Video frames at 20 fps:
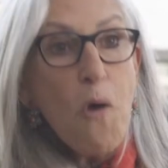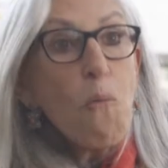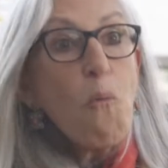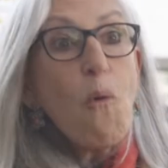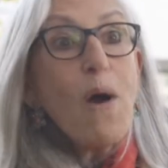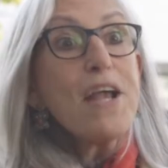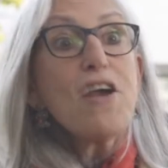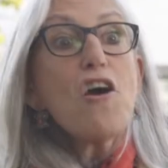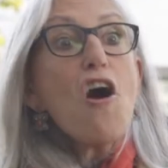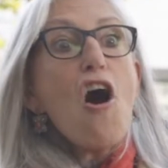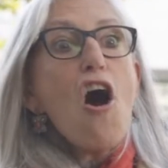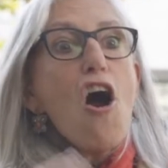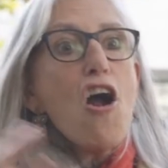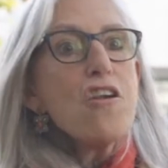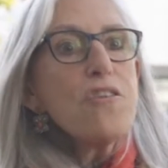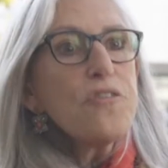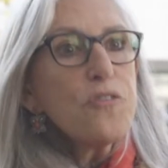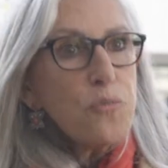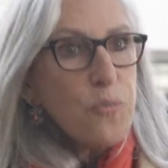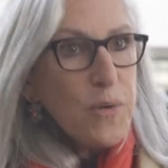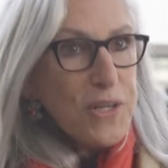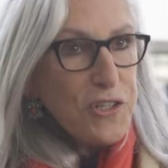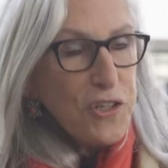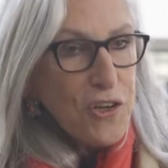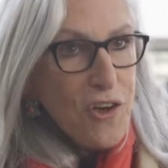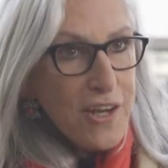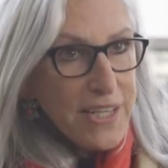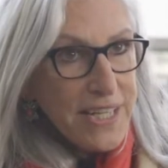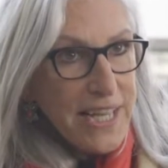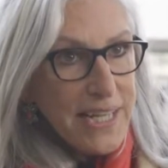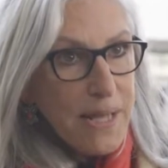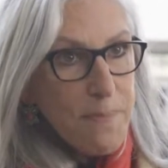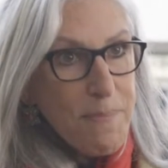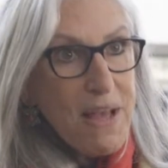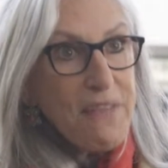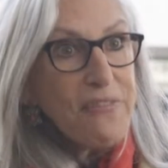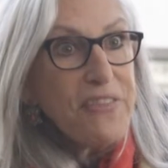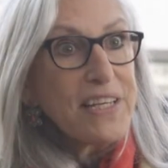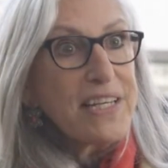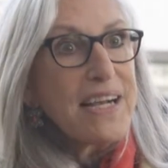Why aren't we talking
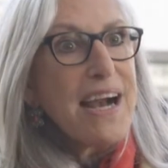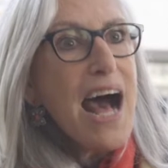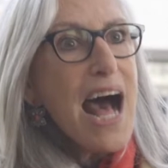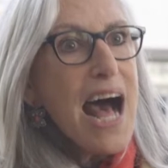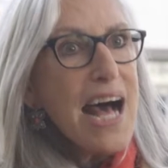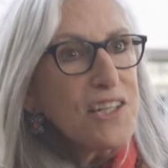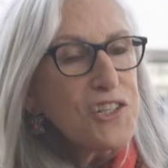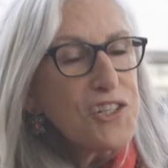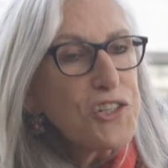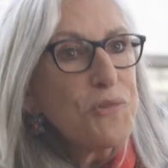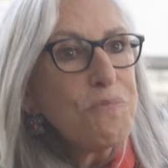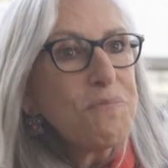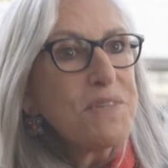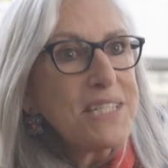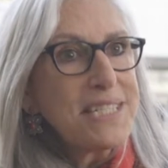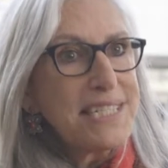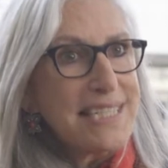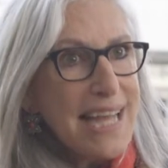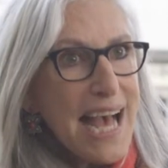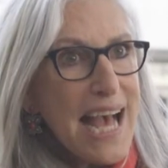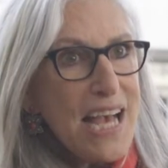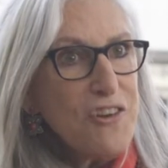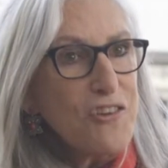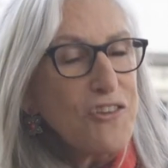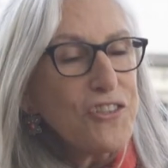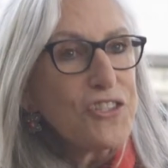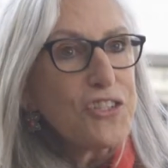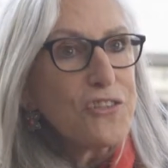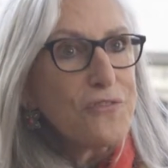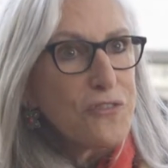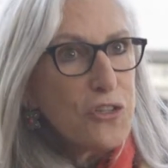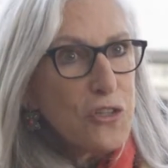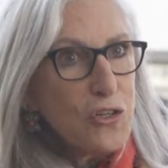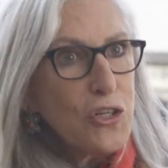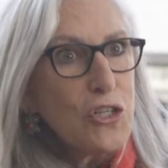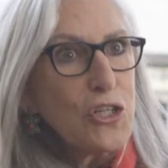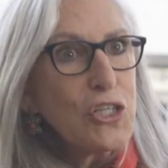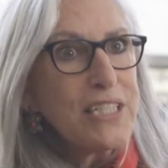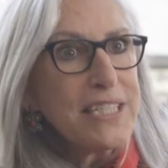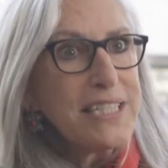about the costume designers of
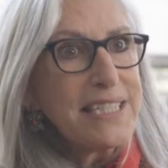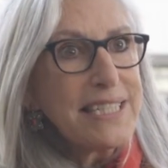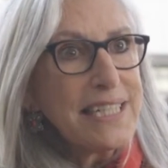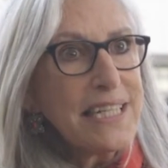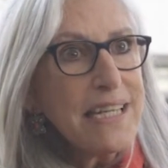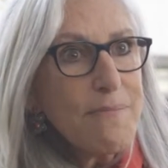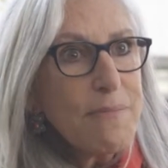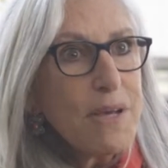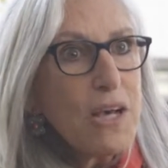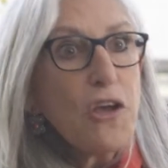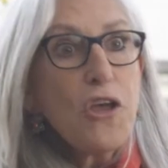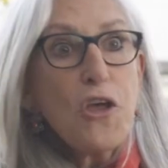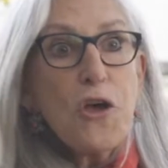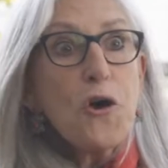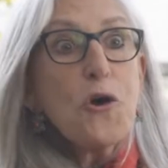early cinema